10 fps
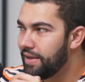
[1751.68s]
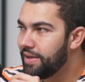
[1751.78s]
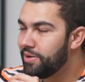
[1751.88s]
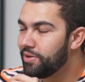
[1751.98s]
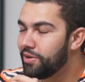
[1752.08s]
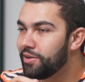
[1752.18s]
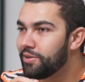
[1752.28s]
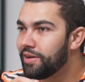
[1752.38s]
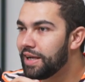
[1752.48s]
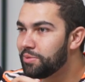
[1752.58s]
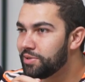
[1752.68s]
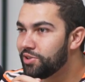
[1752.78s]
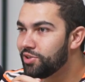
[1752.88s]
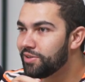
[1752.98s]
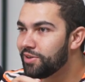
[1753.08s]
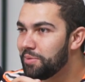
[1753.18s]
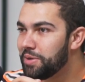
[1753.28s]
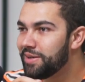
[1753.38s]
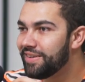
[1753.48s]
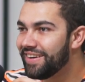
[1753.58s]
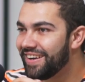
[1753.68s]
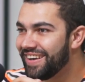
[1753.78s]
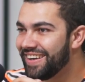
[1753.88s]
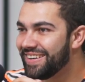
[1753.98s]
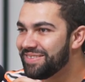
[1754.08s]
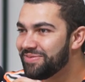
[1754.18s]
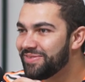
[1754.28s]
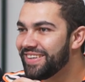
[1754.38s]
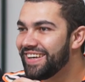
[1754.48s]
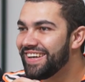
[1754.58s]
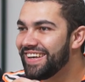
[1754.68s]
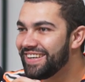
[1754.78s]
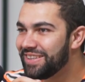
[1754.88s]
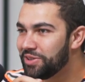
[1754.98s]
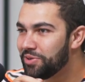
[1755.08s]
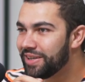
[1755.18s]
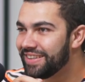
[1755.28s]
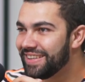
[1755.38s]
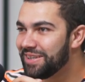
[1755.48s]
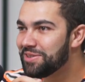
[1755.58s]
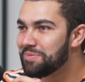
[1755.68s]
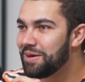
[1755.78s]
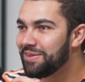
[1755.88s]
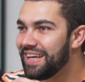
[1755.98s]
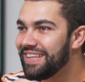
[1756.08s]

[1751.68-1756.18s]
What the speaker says: hear another acquisition coming. Anything you can tell us about